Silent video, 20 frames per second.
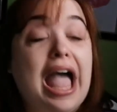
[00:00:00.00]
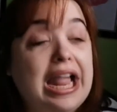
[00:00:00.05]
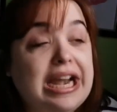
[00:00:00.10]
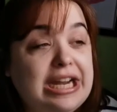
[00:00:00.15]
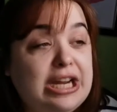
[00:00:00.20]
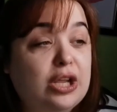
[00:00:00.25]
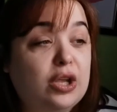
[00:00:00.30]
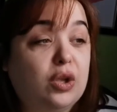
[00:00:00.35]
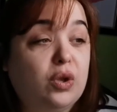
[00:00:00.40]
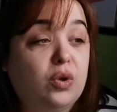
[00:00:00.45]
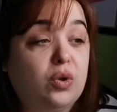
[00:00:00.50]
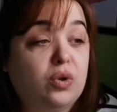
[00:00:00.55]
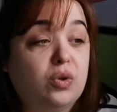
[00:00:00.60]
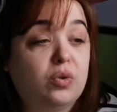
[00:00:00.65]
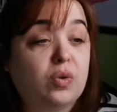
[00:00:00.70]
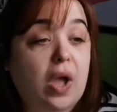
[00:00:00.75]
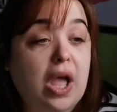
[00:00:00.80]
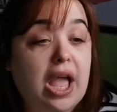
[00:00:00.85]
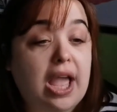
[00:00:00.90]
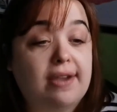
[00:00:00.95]

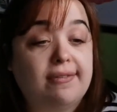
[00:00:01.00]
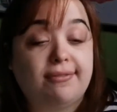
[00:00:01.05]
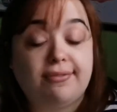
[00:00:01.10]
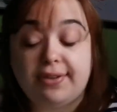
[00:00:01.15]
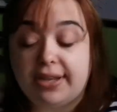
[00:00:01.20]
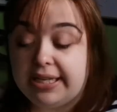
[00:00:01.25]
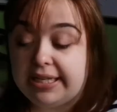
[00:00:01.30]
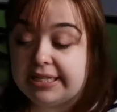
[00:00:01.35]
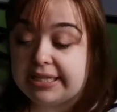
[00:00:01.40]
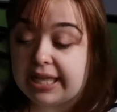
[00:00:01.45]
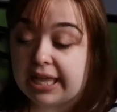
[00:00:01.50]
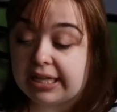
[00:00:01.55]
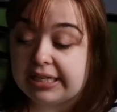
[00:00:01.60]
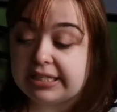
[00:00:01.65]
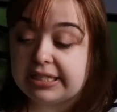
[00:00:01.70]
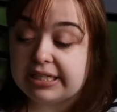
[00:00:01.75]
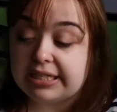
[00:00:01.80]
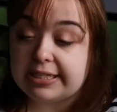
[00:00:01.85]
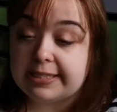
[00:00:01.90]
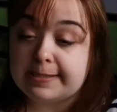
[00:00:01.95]
Anywho, I think
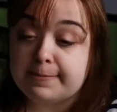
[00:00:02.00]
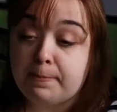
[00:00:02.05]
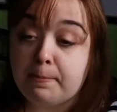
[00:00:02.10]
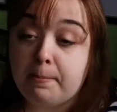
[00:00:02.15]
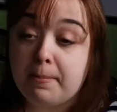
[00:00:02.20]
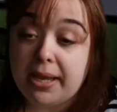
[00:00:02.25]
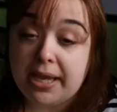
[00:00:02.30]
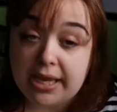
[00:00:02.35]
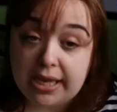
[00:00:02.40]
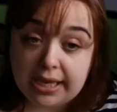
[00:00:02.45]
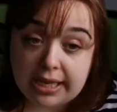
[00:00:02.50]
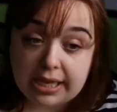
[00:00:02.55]
that is me.